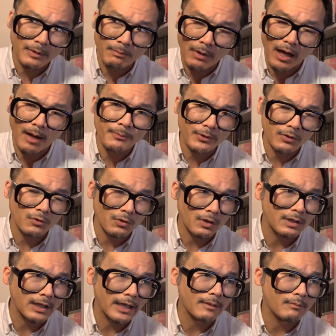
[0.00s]
and popular
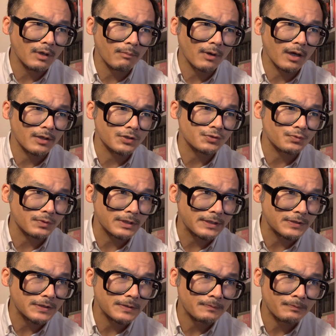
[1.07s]
acclaim upon its
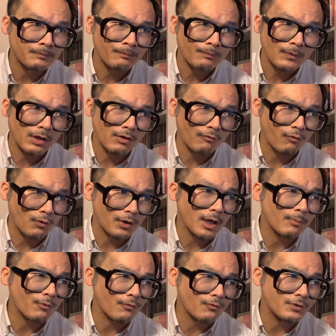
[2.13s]
release for a
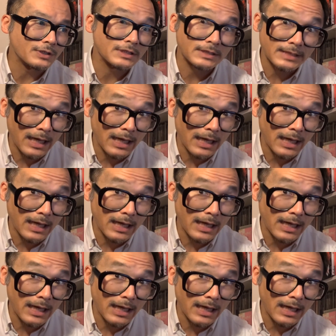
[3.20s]
number of reasons.